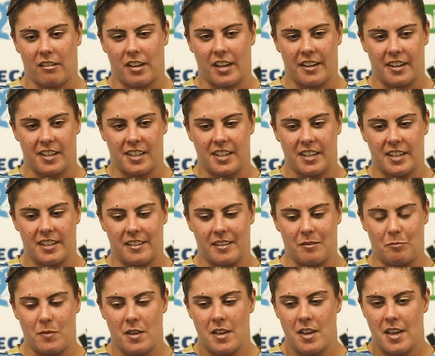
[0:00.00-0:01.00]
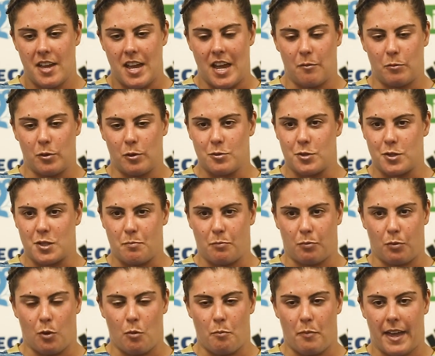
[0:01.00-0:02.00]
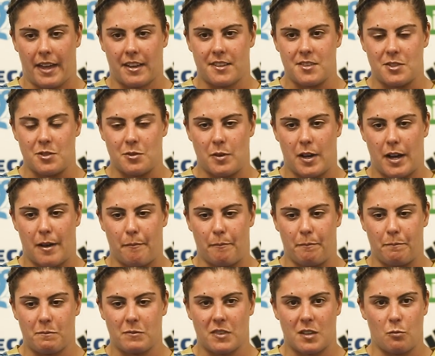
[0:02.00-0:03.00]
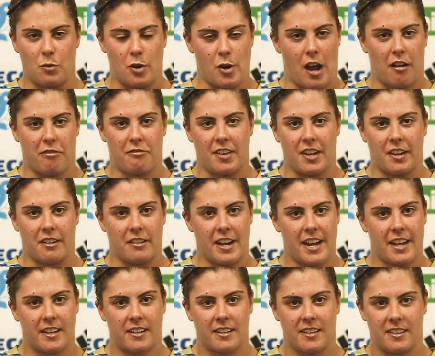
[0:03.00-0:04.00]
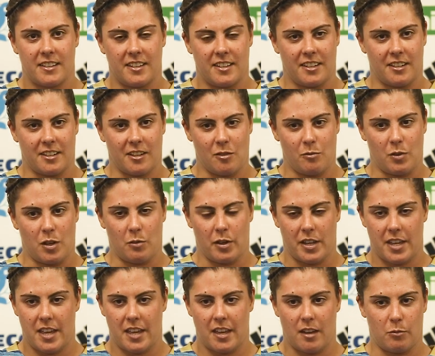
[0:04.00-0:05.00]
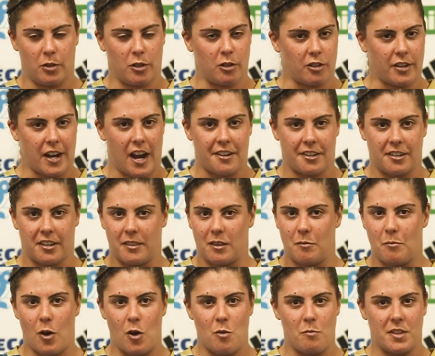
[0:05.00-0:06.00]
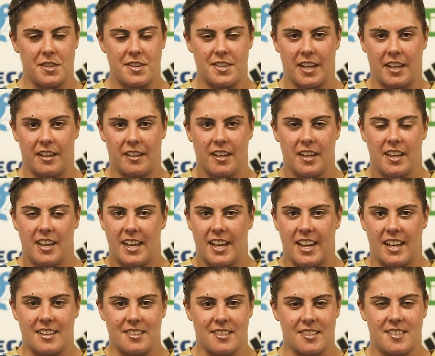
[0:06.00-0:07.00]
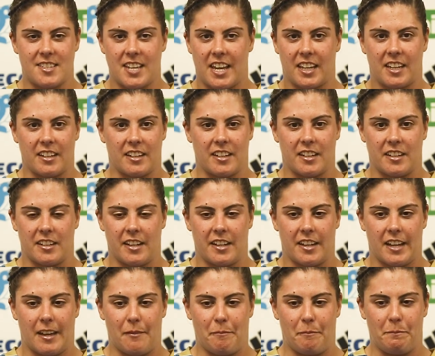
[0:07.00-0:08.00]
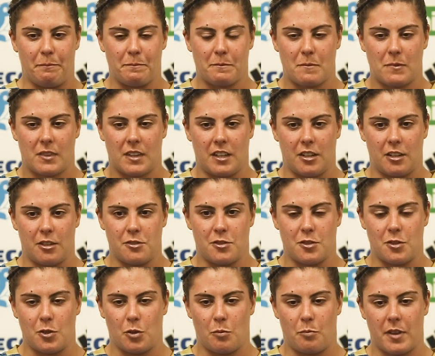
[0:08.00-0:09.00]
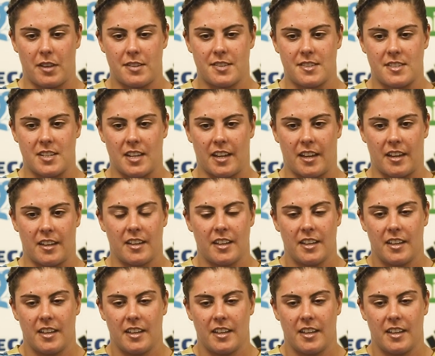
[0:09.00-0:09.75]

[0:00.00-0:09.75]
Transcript: our karakia and, and we were just brought back to um, where our feet are at. You know, we were here, we were grounded in the moment and, and just take it in and, um, you know, do your best to